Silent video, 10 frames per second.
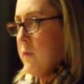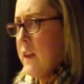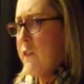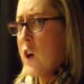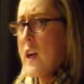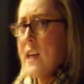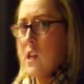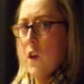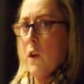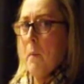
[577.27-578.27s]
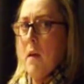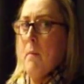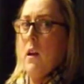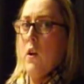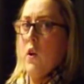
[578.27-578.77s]
and various other
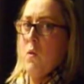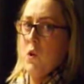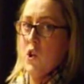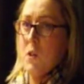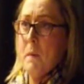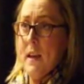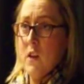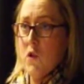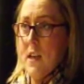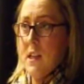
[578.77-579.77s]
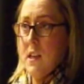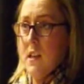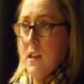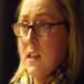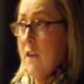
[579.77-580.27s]
people who would just be
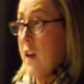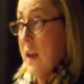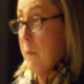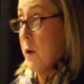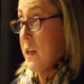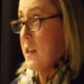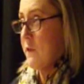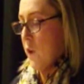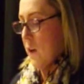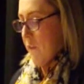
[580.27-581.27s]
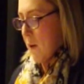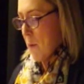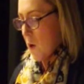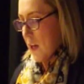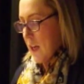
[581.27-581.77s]
interested in civil liberties for
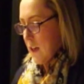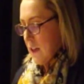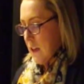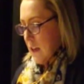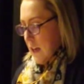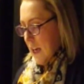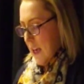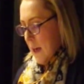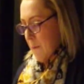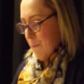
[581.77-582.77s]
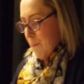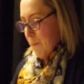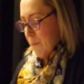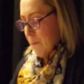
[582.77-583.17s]
everybody. And